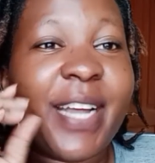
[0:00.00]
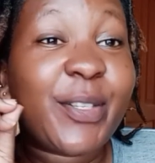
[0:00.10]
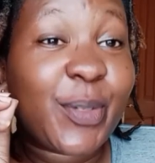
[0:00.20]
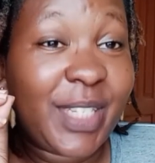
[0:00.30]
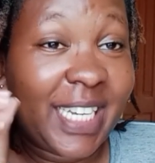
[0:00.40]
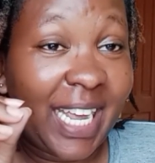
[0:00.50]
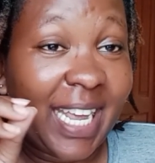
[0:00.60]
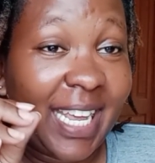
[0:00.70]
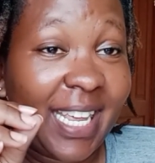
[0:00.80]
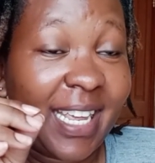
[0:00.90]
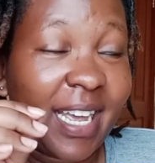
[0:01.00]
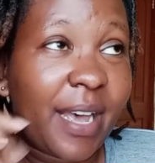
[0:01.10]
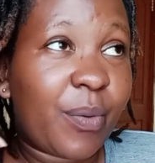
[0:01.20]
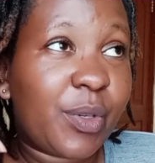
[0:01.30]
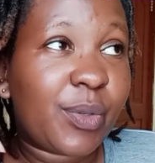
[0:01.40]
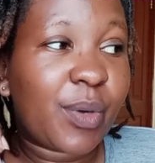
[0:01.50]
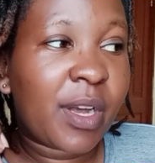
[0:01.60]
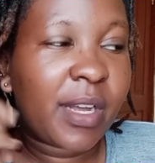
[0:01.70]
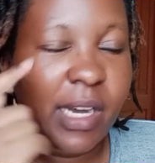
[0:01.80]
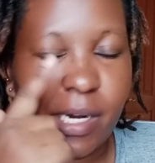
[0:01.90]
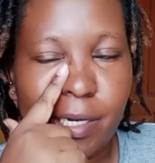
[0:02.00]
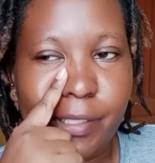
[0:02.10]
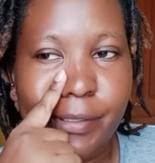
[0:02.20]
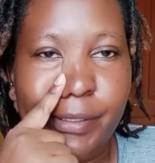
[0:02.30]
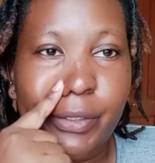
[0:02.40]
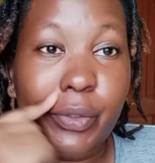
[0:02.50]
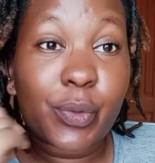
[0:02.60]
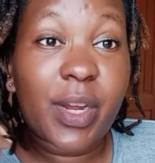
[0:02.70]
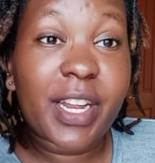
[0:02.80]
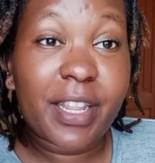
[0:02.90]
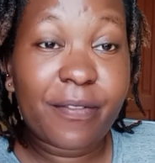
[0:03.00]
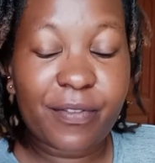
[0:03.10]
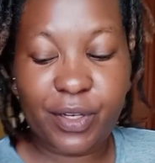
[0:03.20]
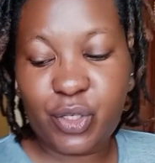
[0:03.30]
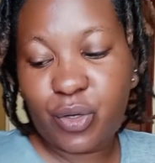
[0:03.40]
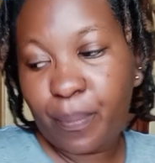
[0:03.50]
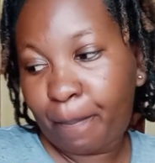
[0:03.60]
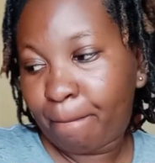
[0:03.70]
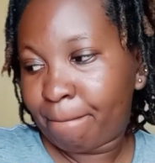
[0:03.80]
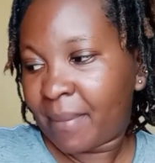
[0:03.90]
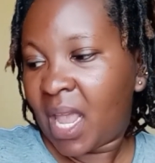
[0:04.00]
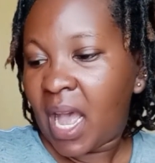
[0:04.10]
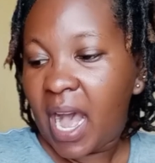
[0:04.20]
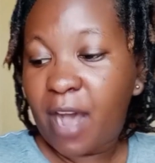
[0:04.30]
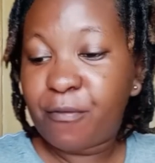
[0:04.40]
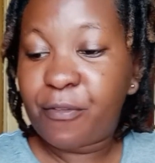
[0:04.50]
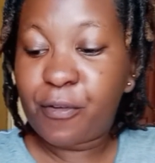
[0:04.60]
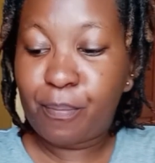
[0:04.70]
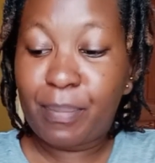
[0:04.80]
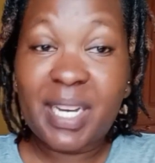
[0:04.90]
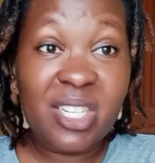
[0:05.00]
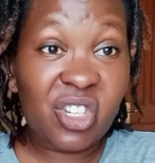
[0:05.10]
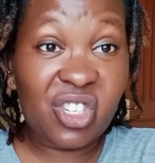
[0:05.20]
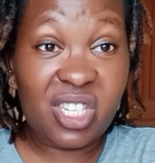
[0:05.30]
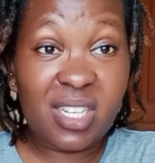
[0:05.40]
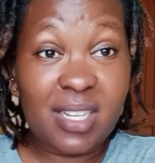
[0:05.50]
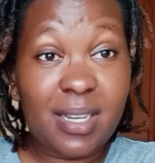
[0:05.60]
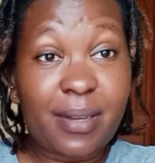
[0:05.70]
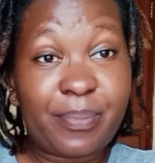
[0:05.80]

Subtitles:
Today I want to do another video. I'm from purchasing